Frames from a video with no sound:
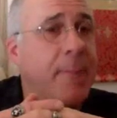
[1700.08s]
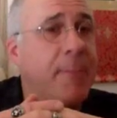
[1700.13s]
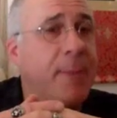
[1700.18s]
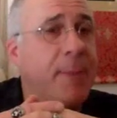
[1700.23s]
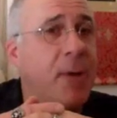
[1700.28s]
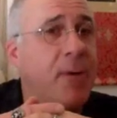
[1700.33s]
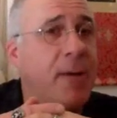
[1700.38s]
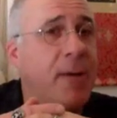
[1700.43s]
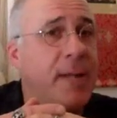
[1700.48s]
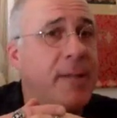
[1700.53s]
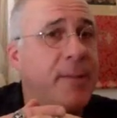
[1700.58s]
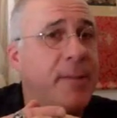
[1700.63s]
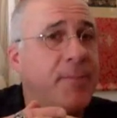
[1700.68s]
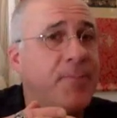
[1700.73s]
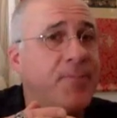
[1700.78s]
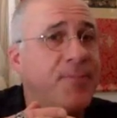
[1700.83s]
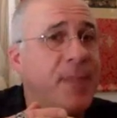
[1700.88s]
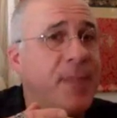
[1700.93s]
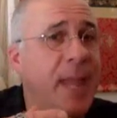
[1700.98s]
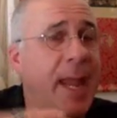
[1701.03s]
about it.
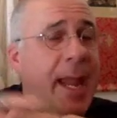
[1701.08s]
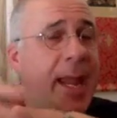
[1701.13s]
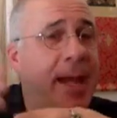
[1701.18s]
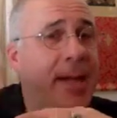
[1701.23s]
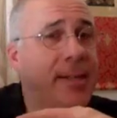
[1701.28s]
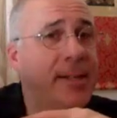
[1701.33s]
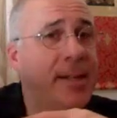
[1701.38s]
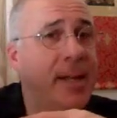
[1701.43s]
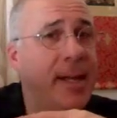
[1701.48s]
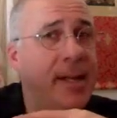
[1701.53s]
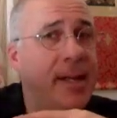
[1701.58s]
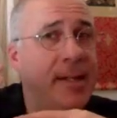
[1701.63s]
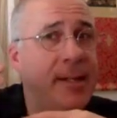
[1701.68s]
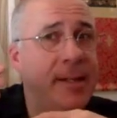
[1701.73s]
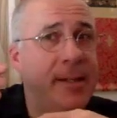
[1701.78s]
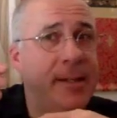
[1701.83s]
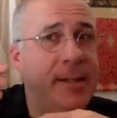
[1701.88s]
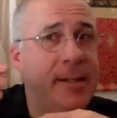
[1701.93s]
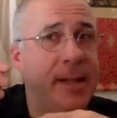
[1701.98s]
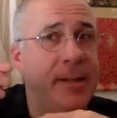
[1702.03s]
And
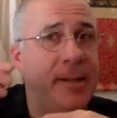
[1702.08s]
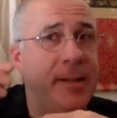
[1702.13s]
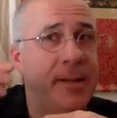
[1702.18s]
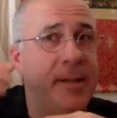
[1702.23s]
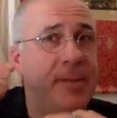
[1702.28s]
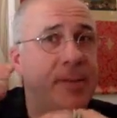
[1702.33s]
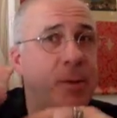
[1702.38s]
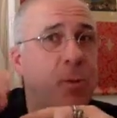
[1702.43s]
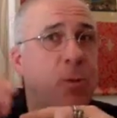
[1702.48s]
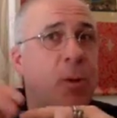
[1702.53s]
the